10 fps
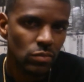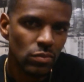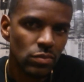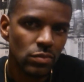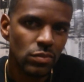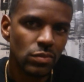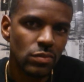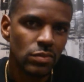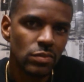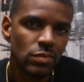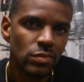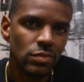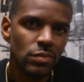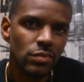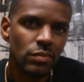
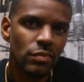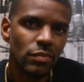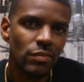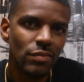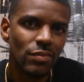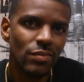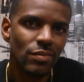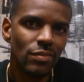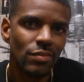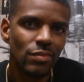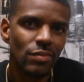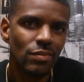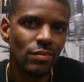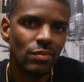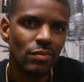
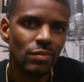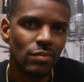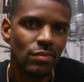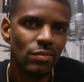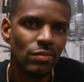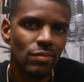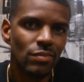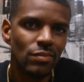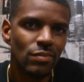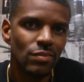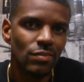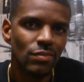This person isn't speaking.